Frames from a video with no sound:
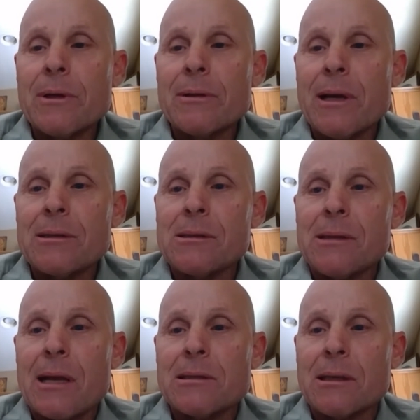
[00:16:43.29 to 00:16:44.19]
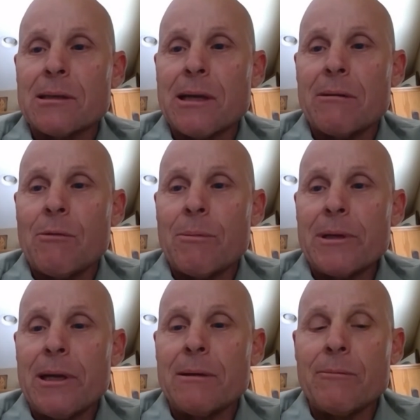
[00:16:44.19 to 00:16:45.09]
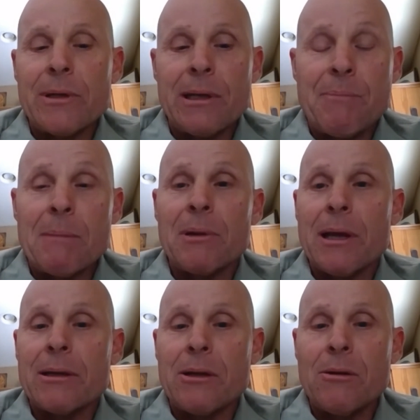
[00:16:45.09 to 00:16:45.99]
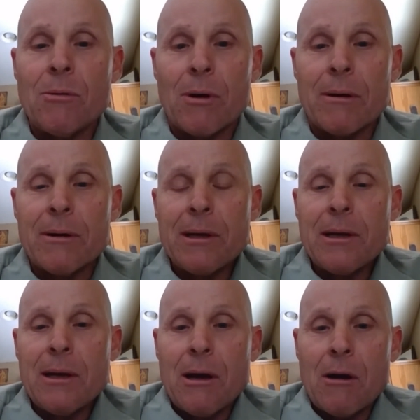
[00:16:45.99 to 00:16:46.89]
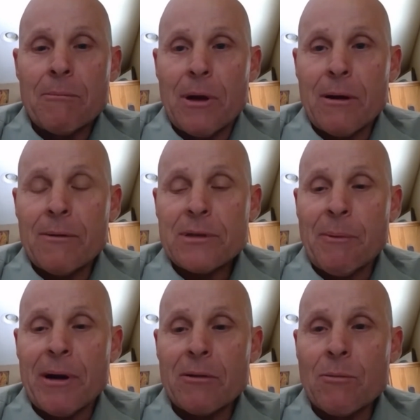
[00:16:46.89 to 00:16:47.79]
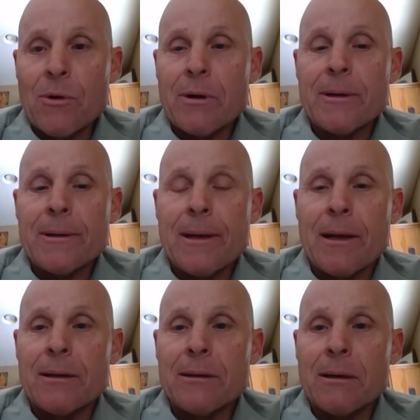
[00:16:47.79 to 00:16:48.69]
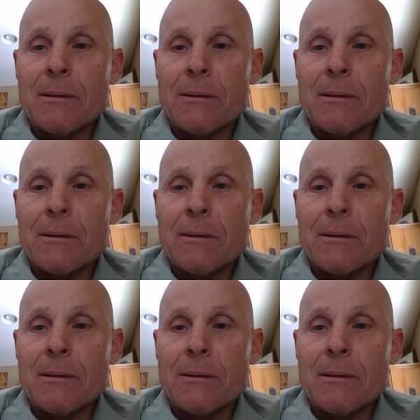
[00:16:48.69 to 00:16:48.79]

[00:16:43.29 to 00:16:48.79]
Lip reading: And that's exactly what we need. We need people like you who are spreading the word and